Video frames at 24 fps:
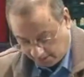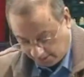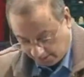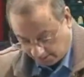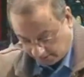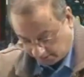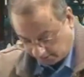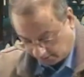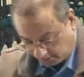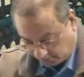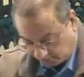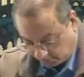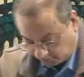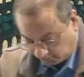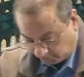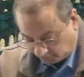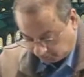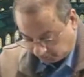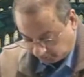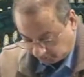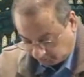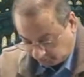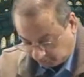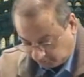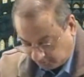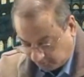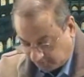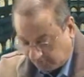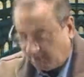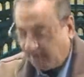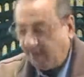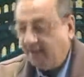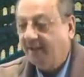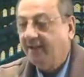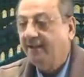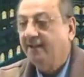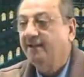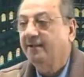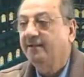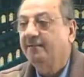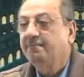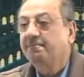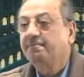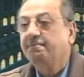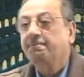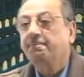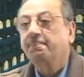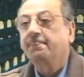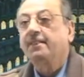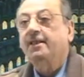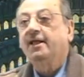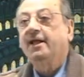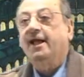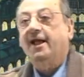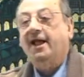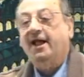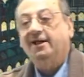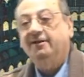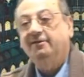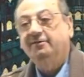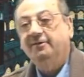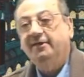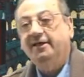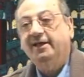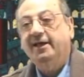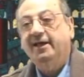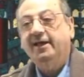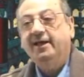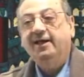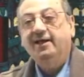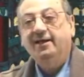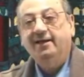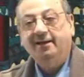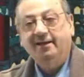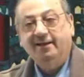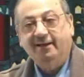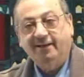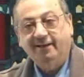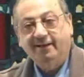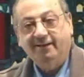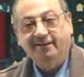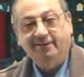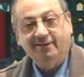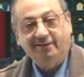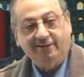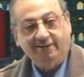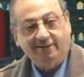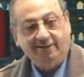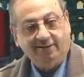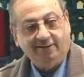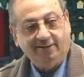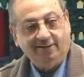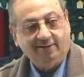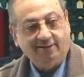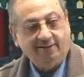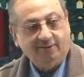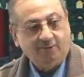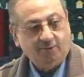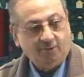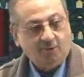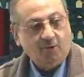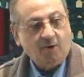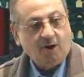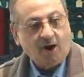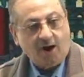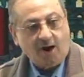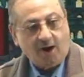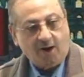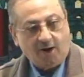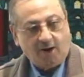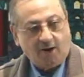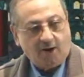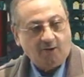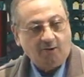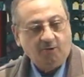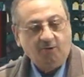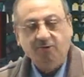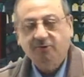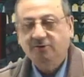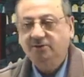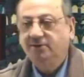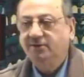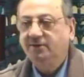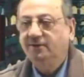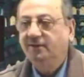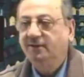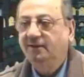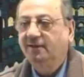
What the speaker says: Yakhrujuna, and they go out.